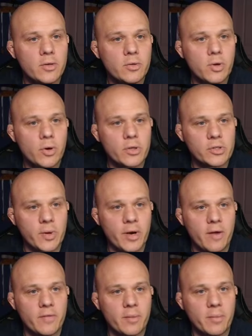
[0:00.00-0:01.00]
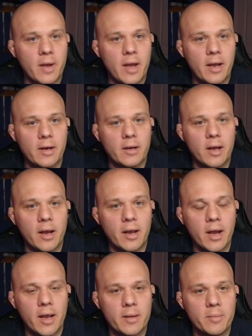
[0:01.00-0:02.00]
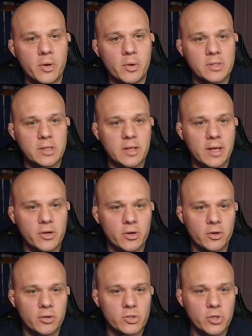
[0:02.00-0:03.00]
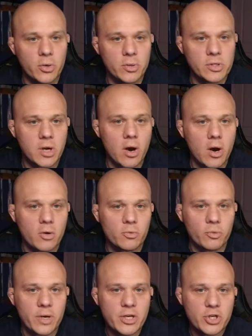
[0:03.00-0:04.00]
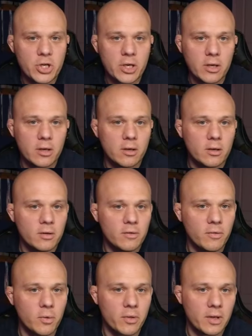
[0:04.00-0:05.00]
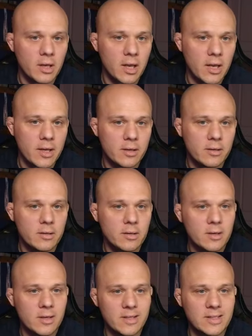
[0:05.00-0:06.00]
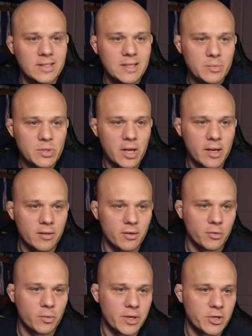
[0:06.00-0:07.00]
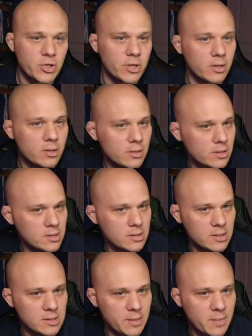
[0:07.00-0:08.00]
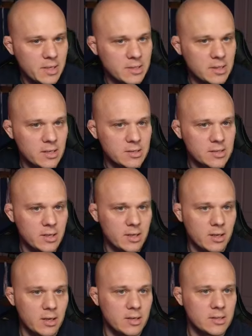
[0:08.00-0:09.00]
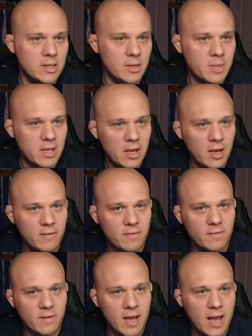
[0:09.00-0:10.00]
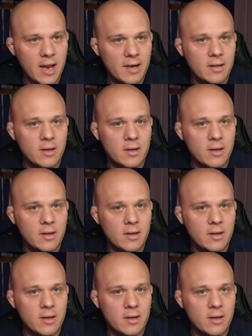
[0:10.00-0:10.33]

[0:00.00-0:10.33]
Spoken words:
notice right off the bat, I am noticing that your zoas are reaching for the light. It seems like they're reaching. Does that make sense? Like instead of being kind of flat,